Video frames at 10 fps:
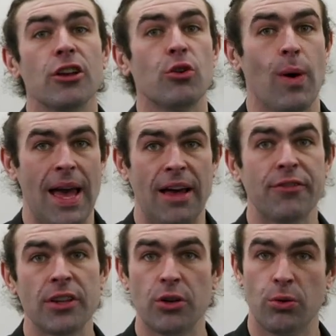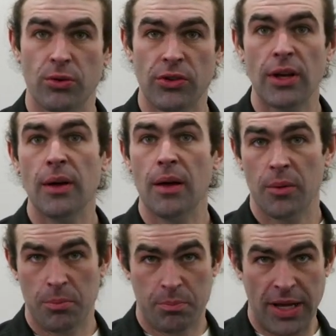you have to use
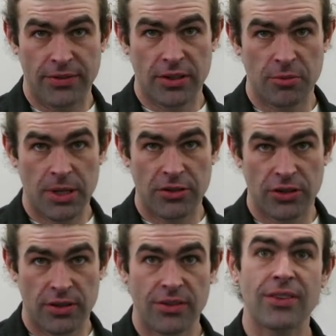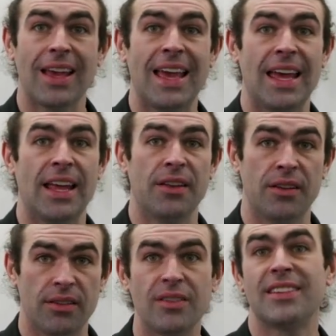basic dimensions
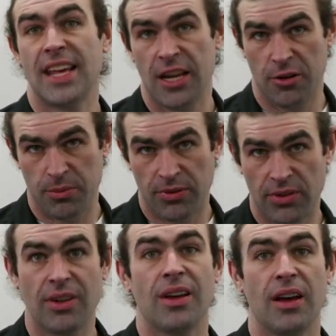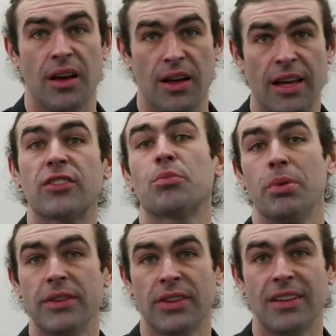and datums, uh,
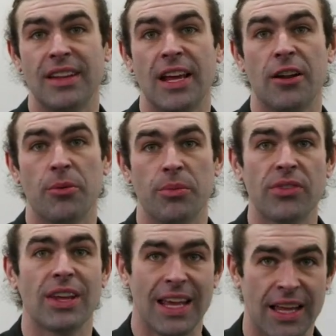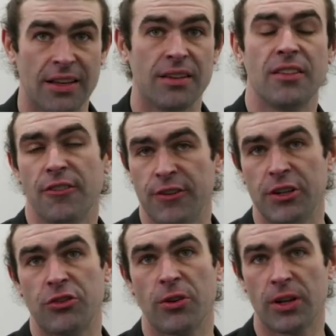explicit datums in the
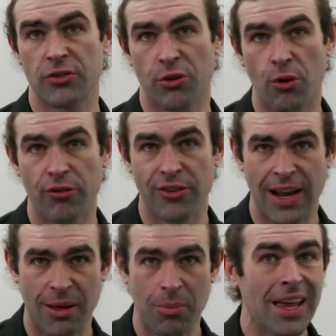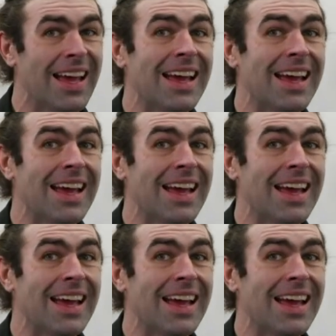feature control frame.